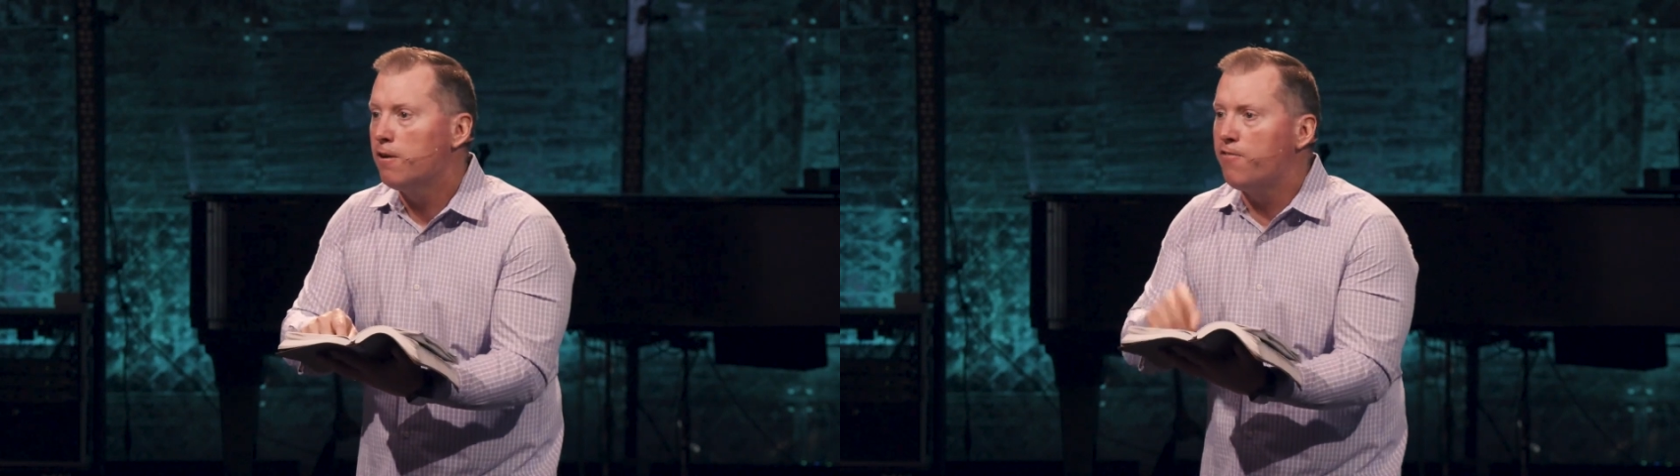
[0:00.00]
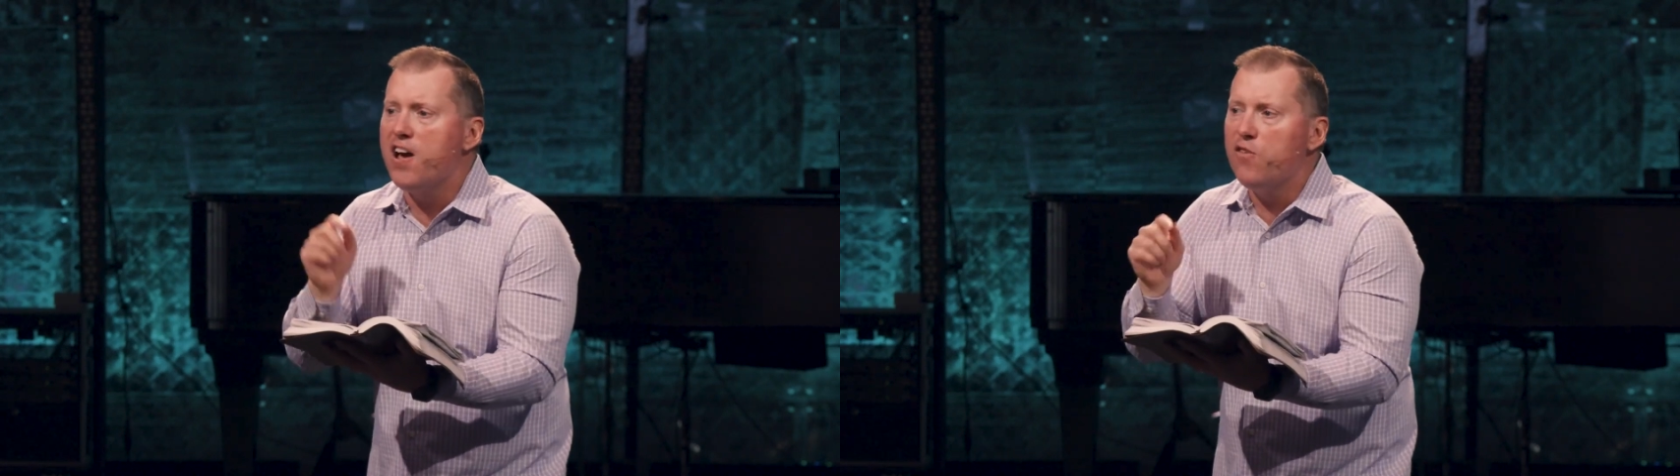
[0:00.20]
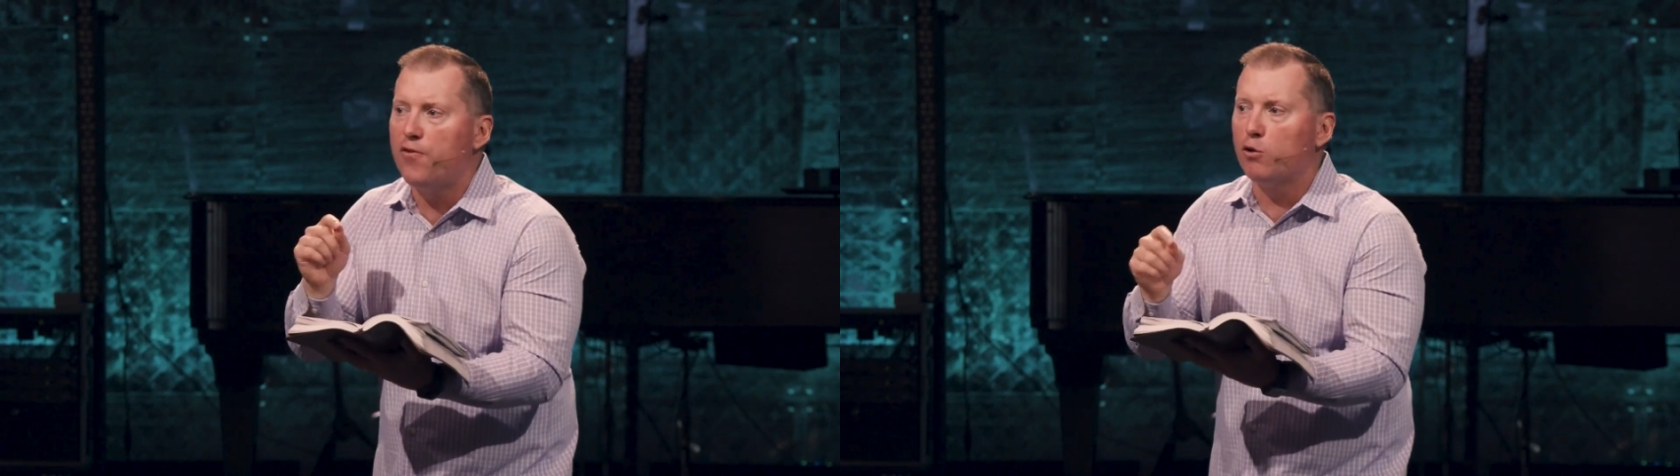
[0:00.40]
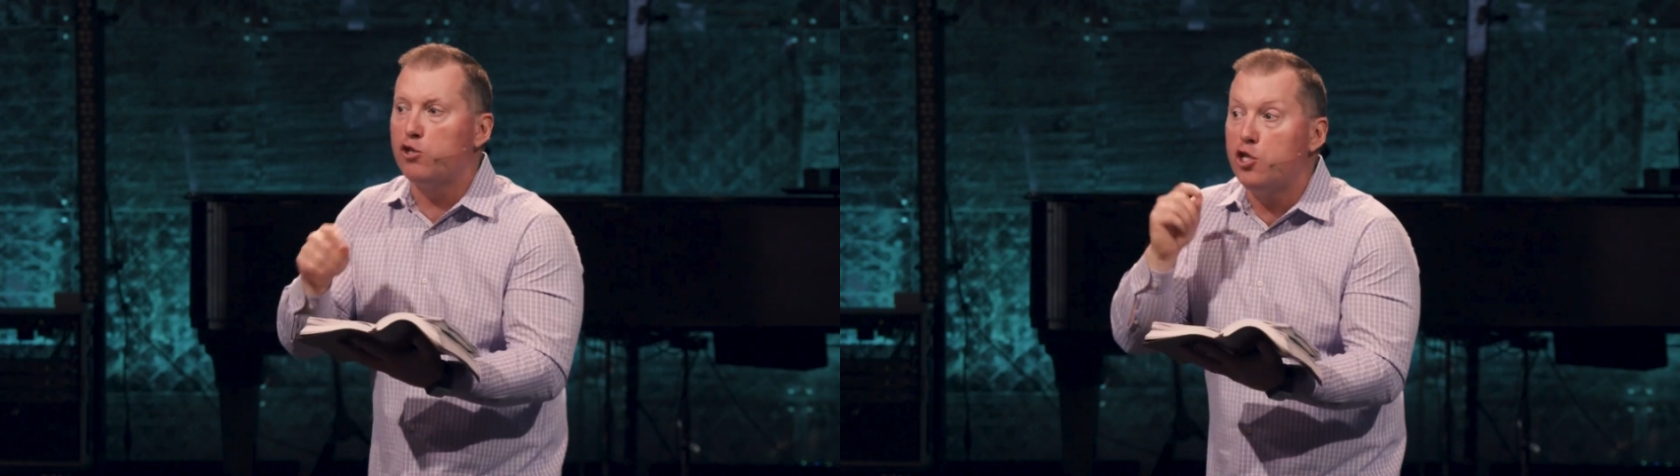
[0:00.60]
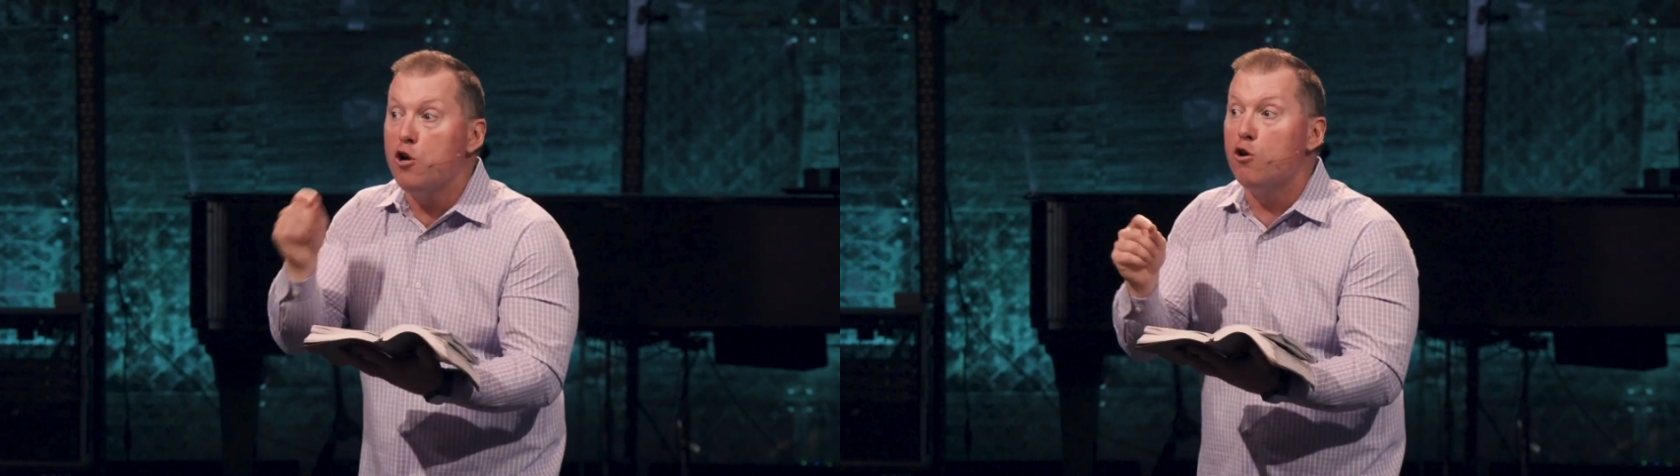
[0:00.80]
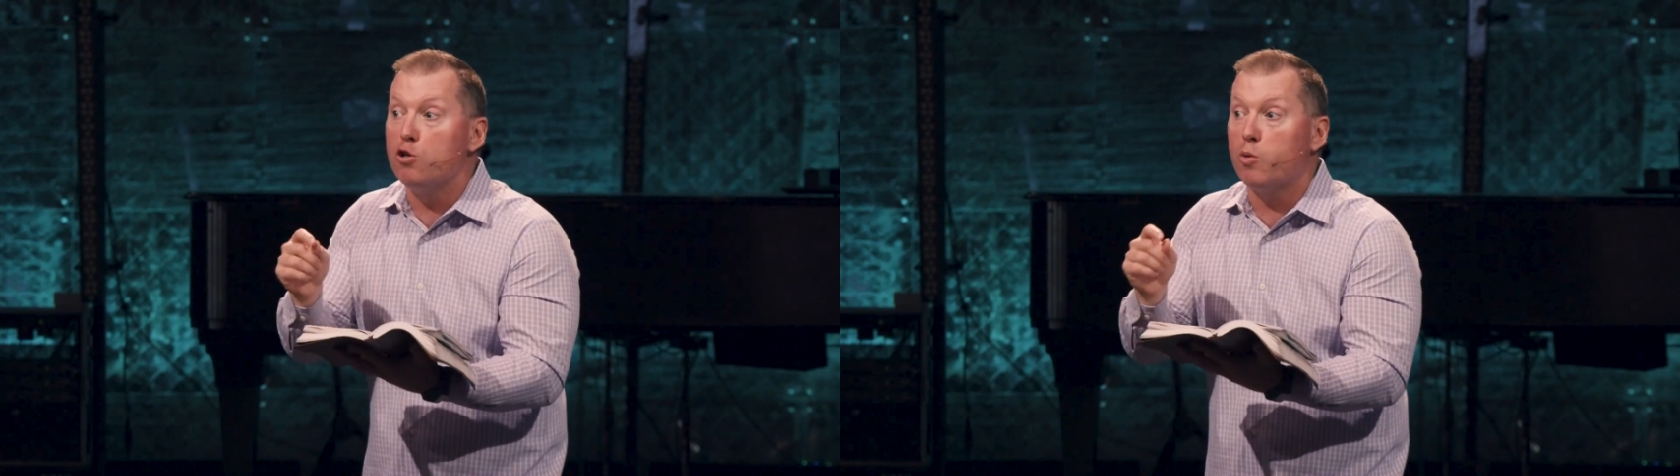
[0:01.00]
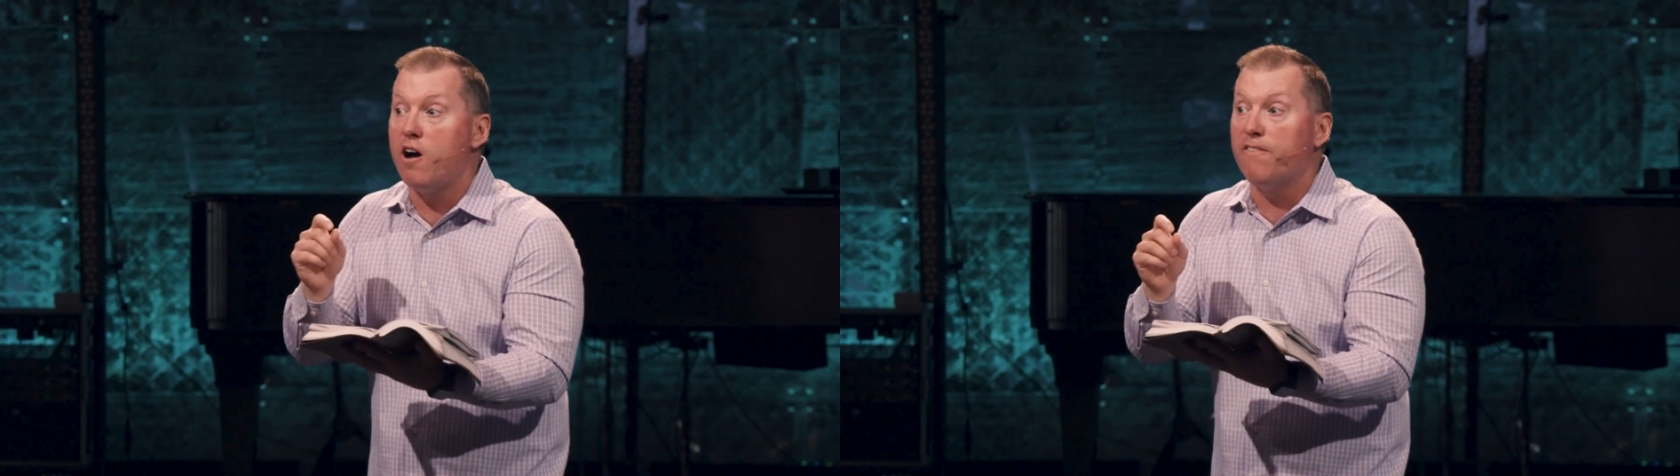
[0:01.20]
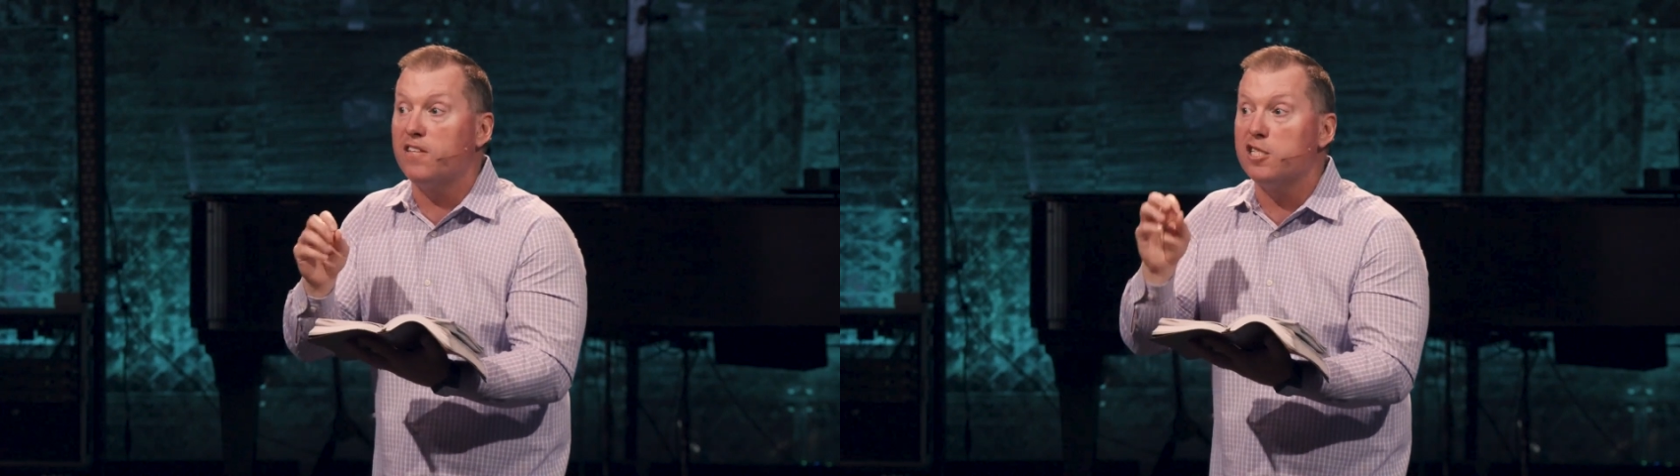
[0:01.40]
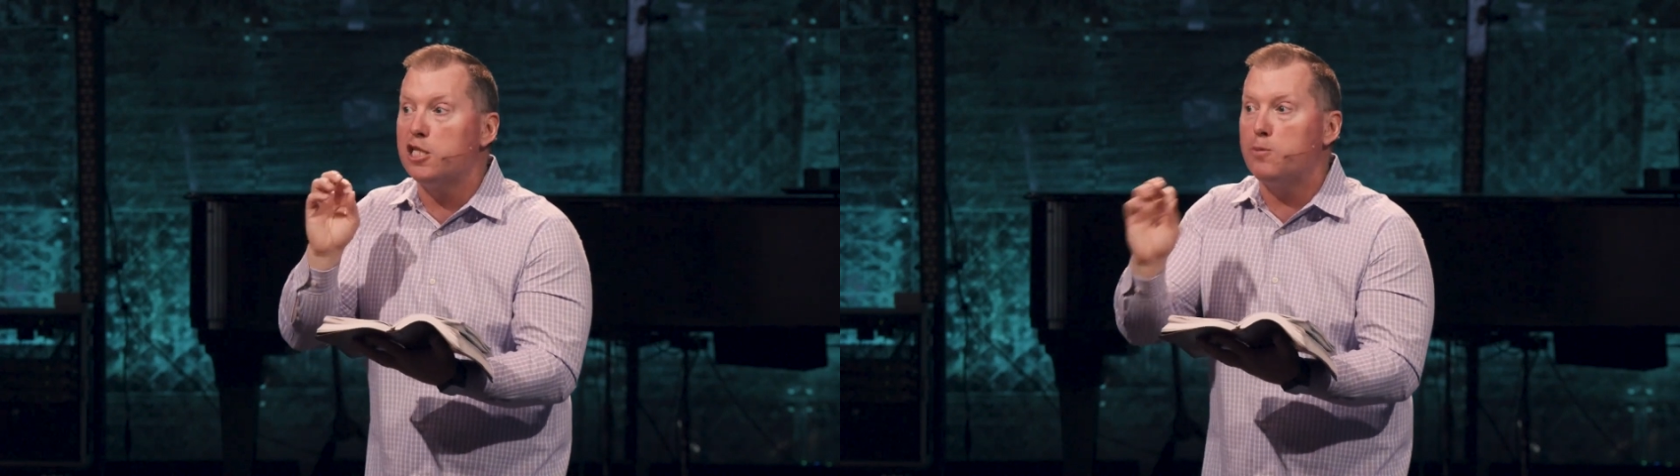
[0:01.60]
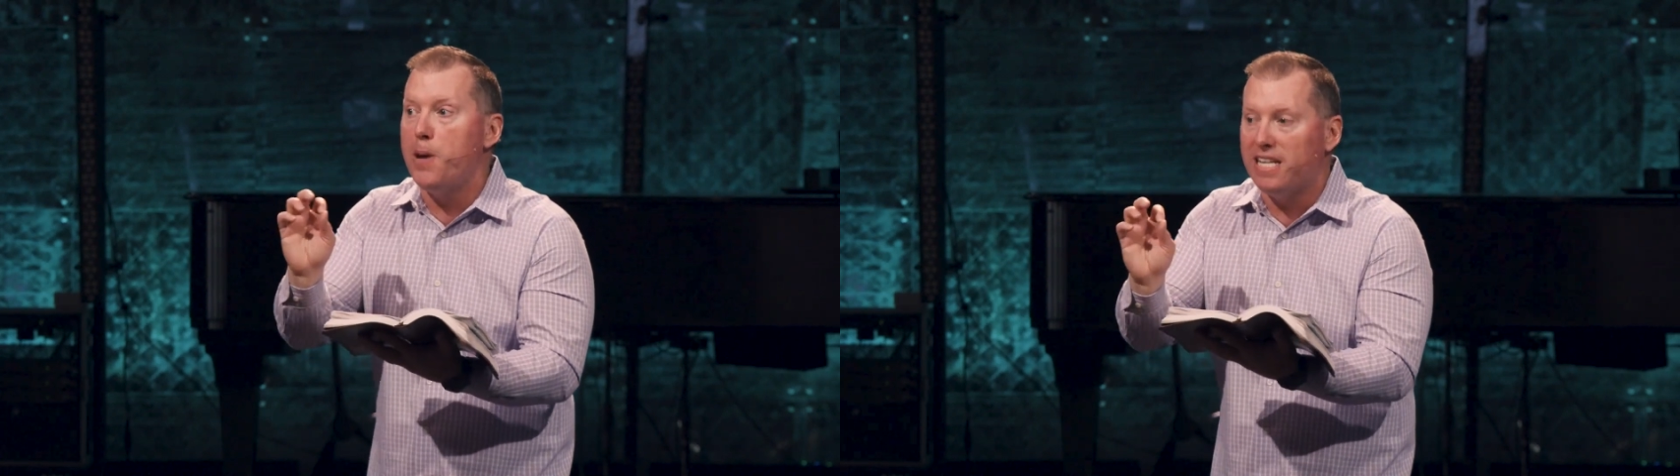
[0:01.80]
faithful Jews would often
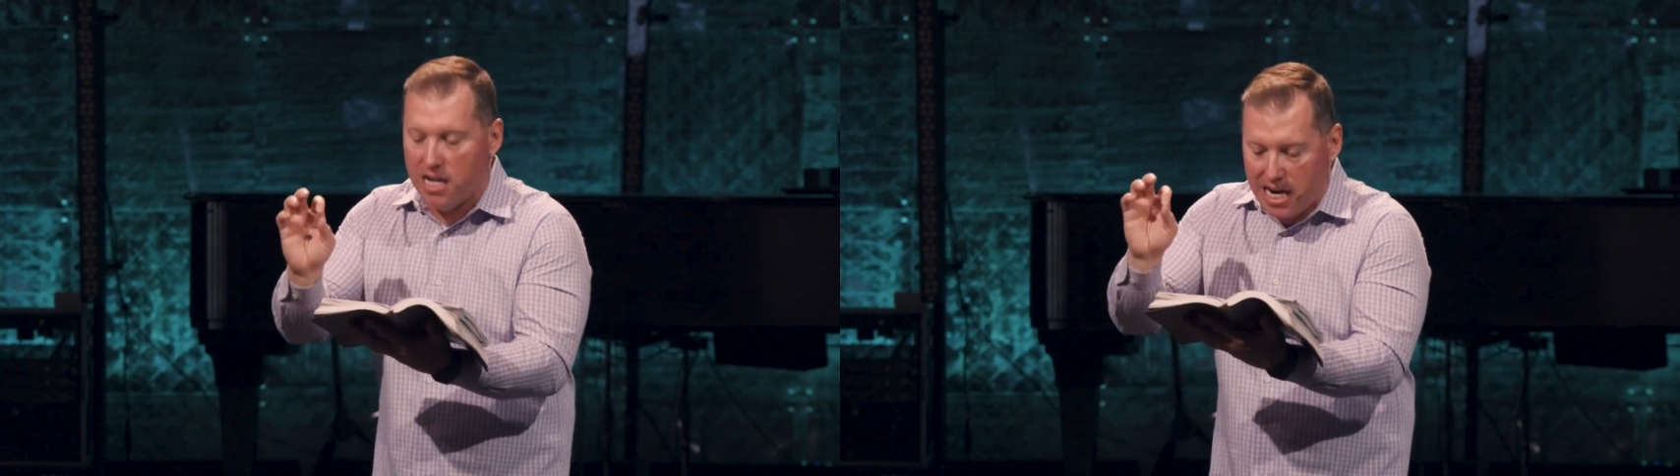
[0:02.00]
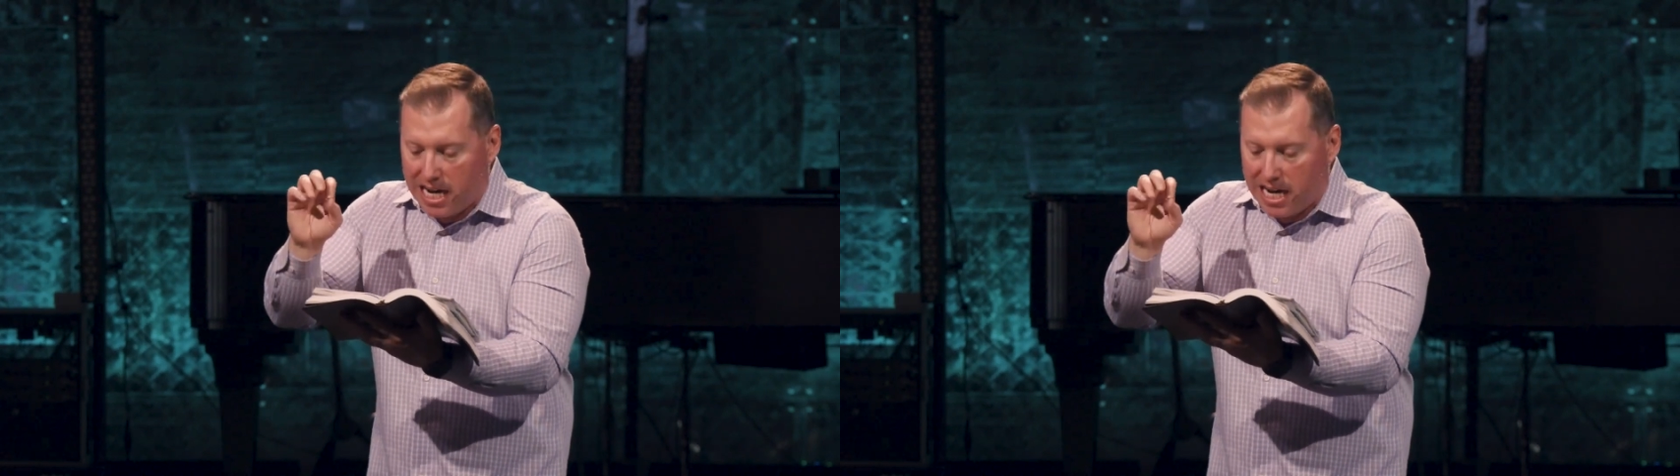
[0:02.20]
spit